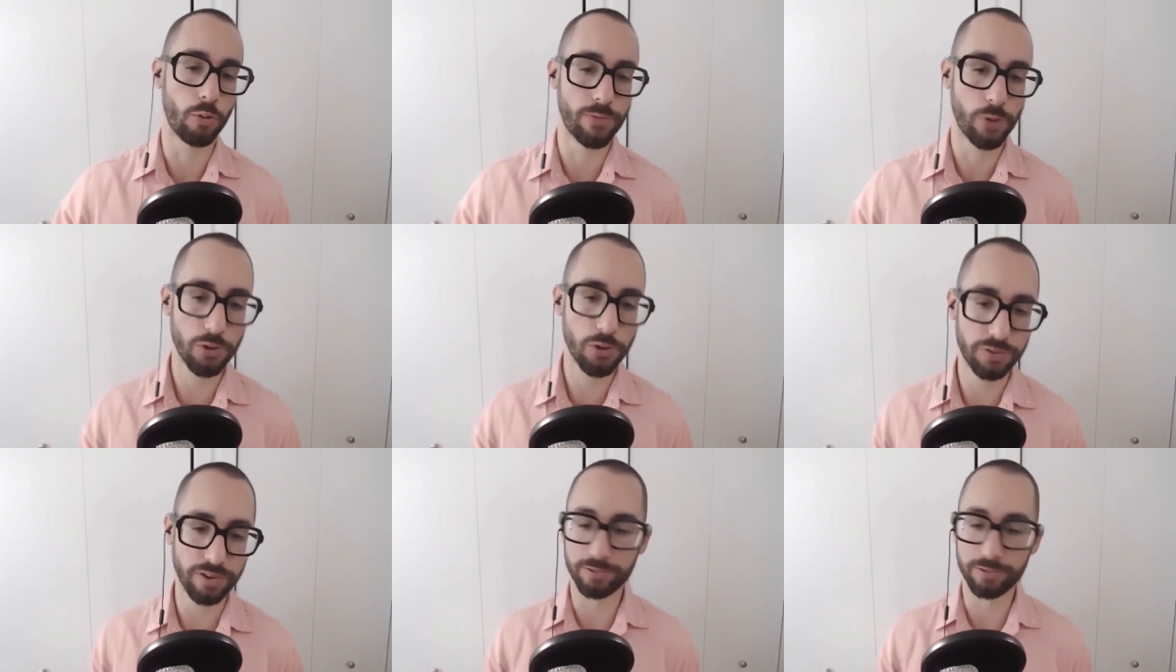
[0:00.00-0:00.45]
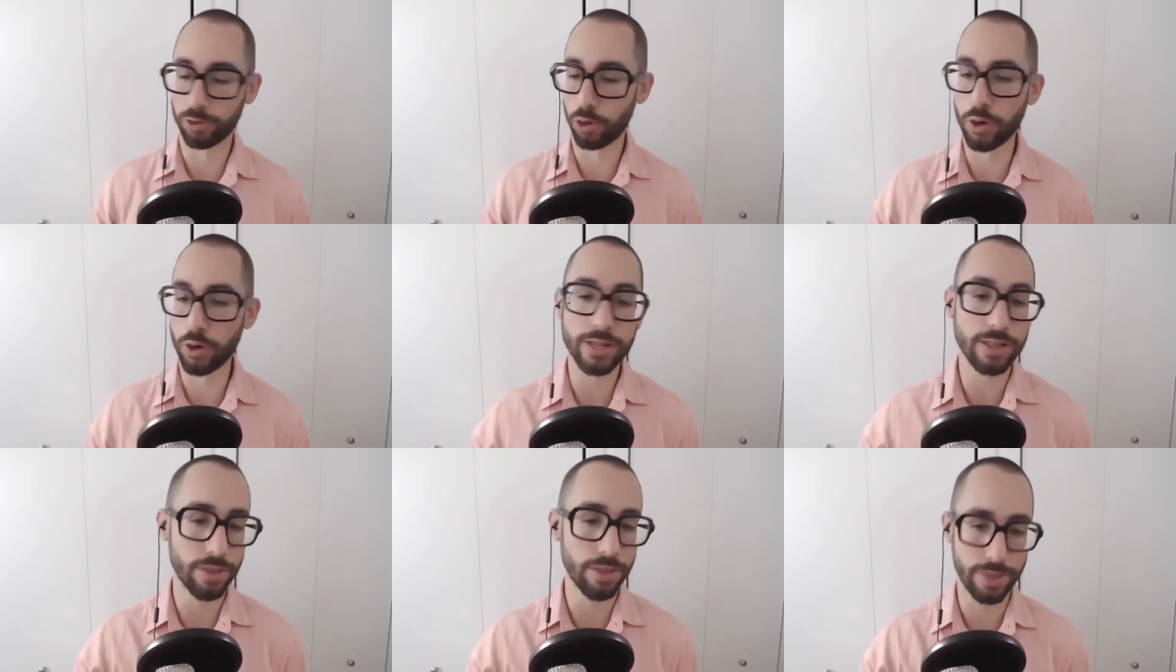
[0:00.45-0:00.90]
First is
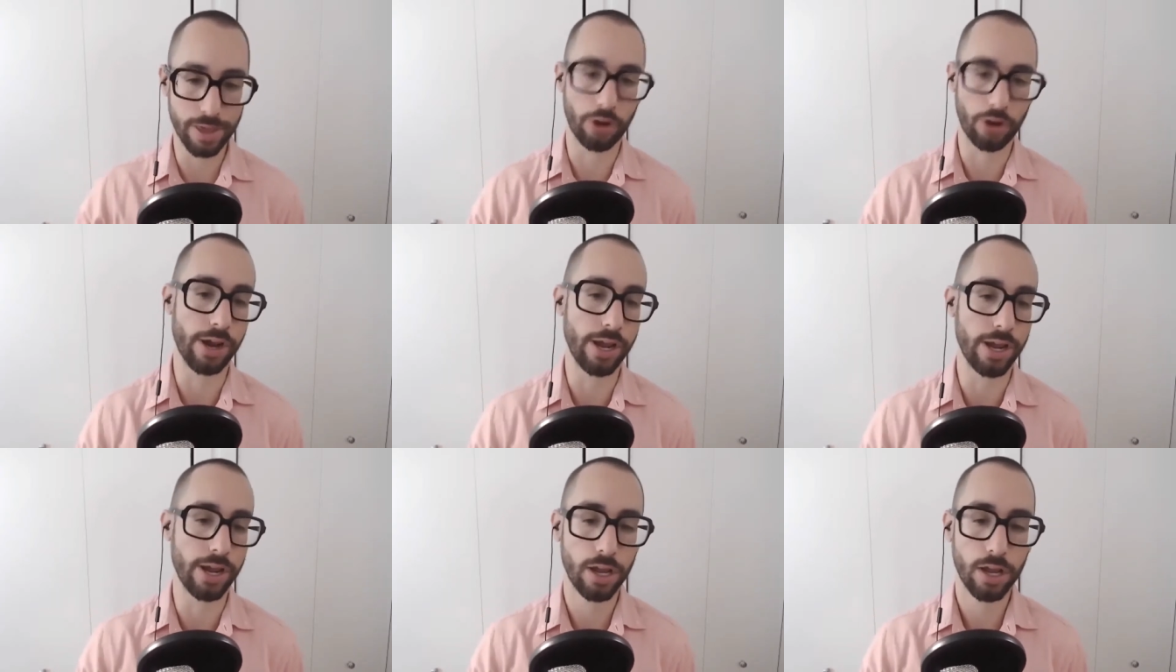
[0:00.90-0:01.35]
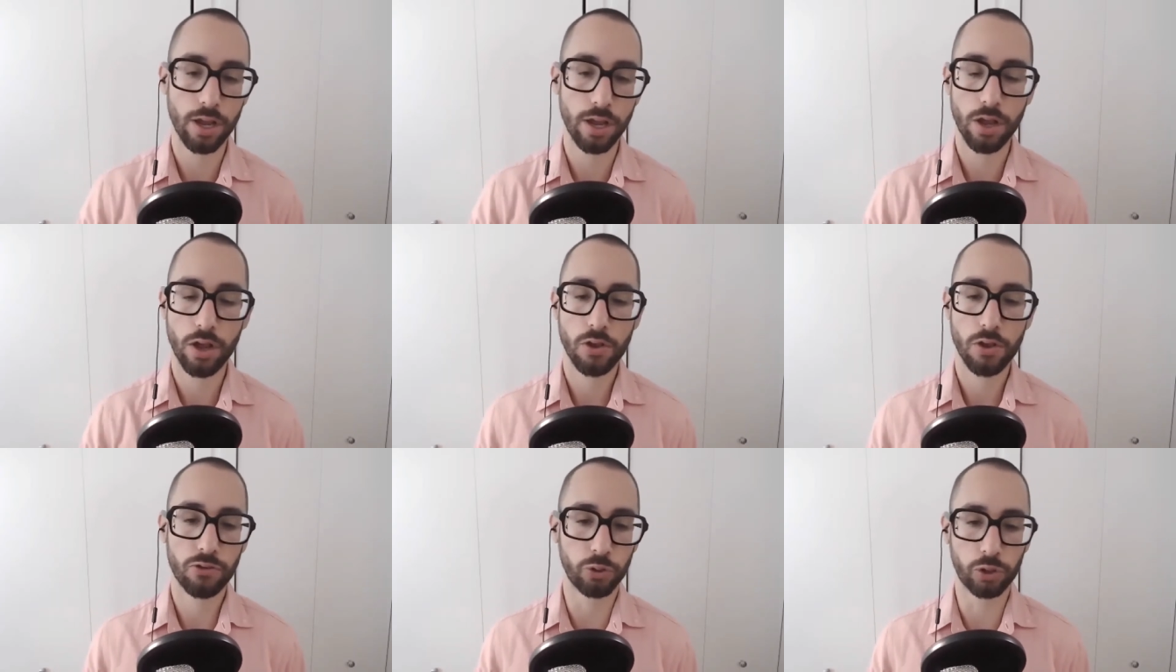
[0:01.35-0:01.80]
learning the theory.
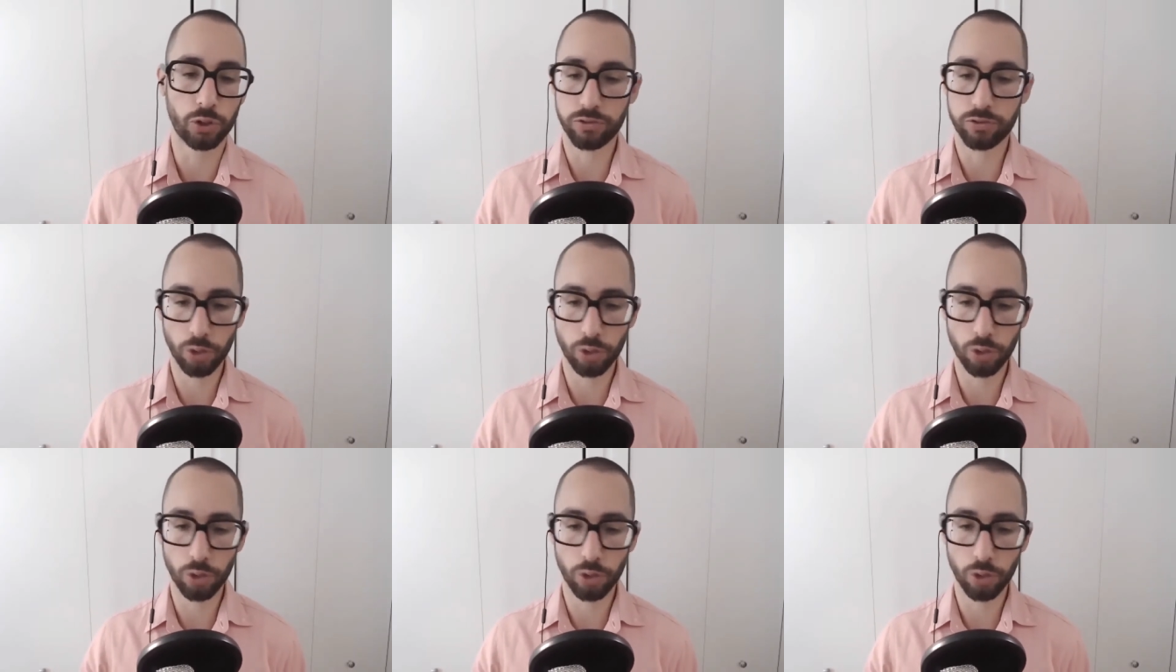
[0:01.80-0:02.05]
So just